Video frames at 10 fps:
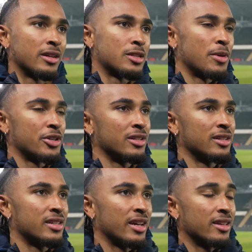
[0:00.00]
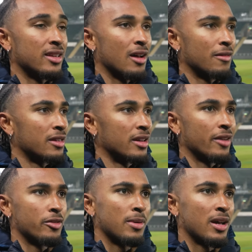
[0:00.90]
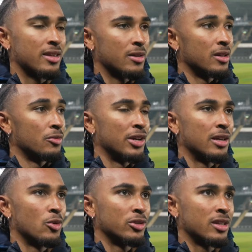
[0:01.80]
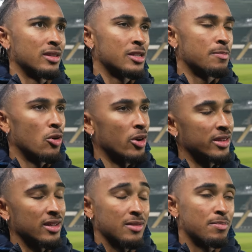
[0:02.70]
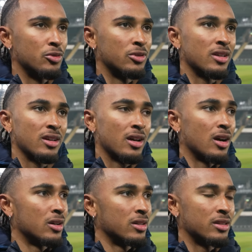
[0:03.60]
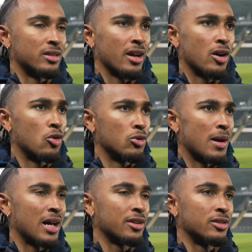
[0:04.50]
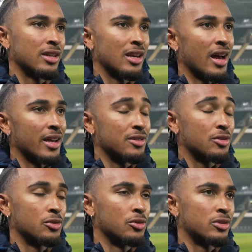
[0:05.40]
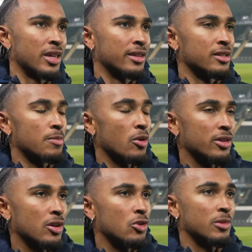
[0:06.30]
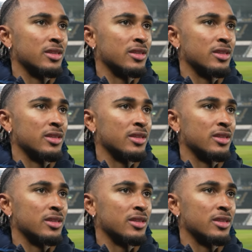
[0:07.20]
And especially in the second half, I think everybody really wanted this point and put their whole body on the line to take this point home.